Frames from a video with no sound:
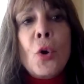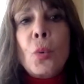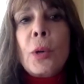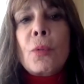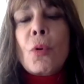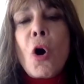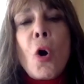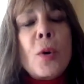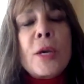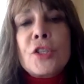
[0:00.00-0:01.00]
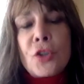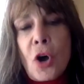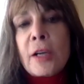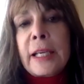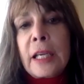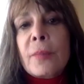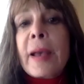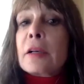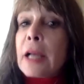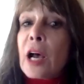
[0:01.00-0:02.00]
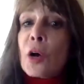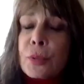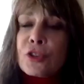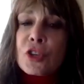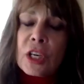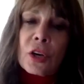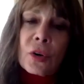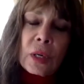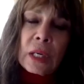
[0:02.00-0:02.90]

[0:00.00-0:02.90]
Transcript: we were always talking about Al Pacino.